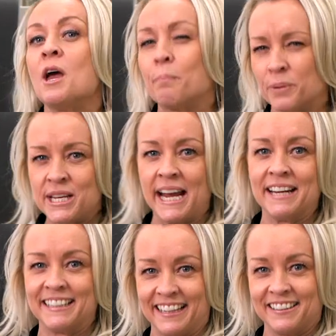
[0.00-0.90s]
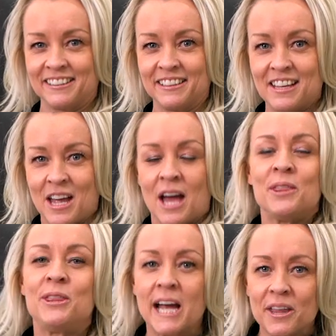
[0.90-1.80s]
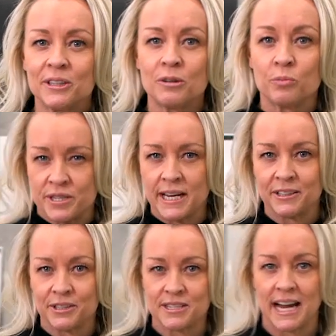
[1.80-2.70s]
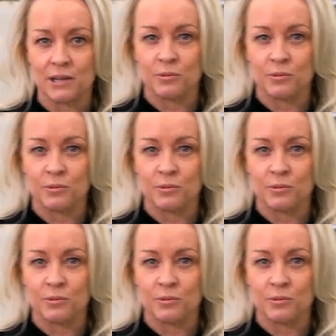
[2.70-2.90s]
BRITTANICCA. The other recycled design